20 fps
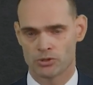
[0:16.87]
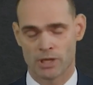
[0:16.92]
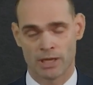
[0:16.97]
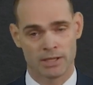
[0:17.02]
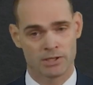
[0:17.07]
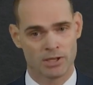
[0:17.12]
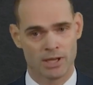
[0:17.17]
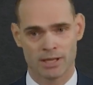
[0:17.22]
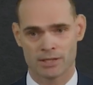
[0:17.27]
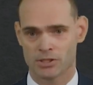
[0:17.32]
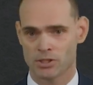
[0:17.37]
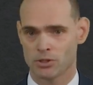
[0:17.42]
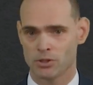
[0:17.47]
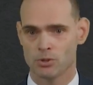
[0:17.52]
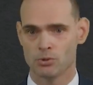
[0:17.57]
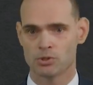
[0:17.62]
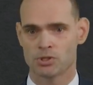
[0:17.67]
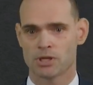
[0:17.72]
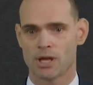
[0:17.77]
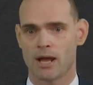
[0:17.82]
And it's a
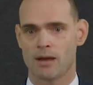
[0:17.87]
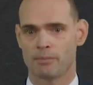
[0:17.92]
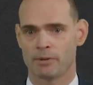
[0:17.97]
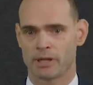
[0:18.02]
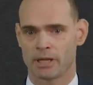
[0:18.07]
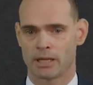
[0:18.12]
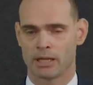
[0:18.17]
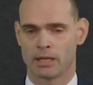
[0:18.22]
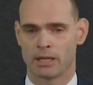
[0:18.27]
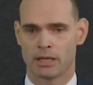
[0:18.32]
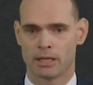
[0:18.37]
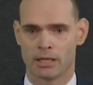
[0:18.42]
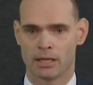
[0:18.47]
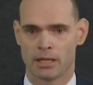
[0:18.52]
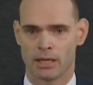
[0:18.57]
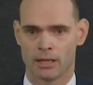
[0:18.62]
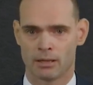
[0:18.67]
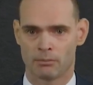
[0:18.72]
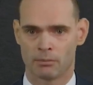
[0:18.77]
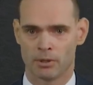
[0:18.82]
huge topic, and
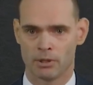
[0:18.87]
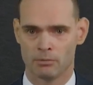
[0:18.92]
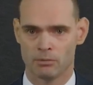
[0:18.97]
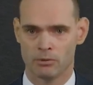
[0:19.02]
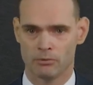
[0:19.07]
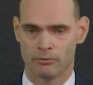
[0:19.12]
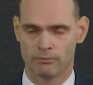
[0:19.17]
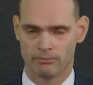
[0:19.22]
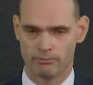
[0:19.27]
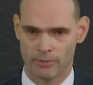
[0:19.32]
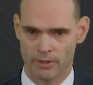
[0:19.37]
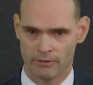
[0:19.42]
I'm going to move